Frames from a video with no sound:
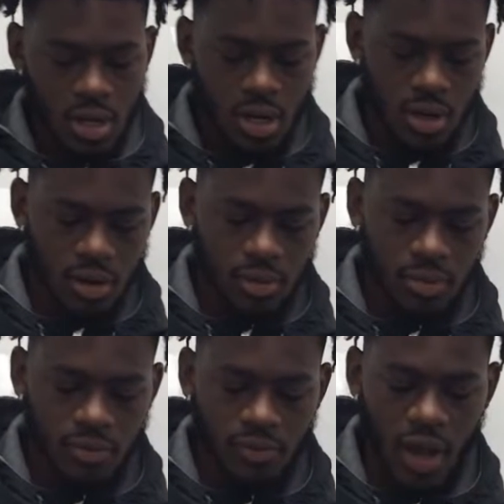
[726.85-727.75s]
The
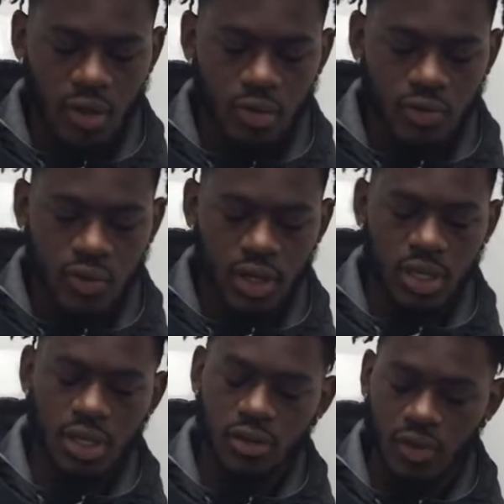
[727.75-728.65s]
value of
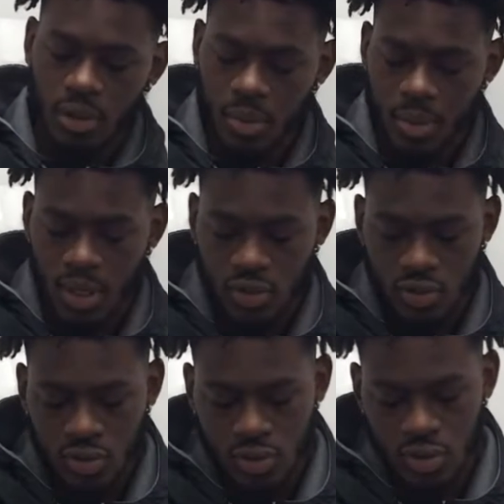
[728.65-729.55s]
training and development
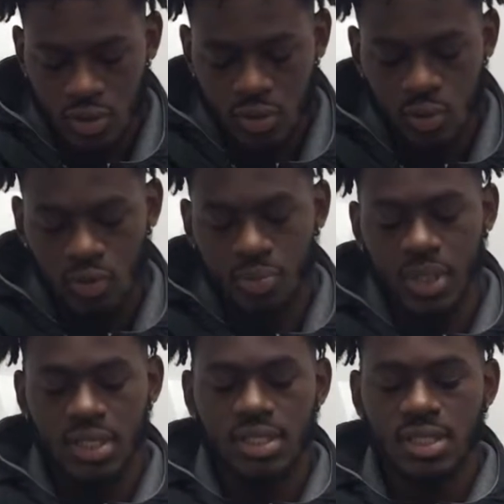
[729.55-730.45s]
managers towards
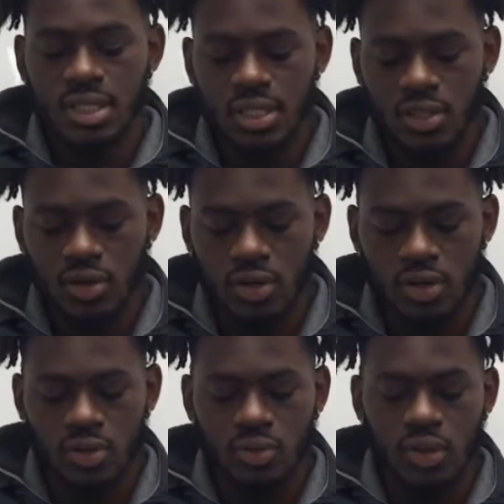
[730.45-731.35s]
businesses are
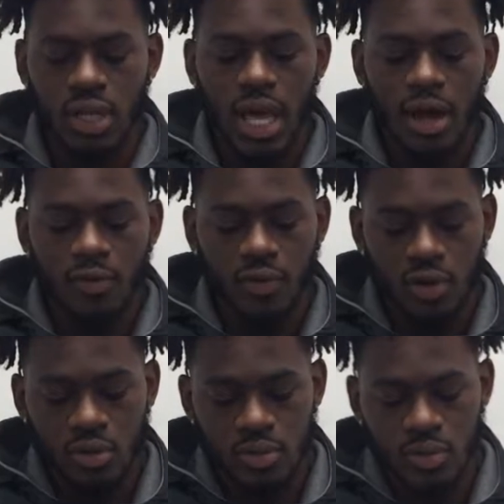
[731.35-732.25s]
to allow
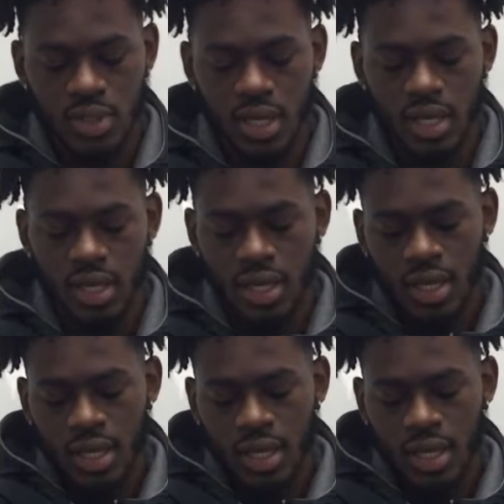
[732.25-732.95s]
firms to stay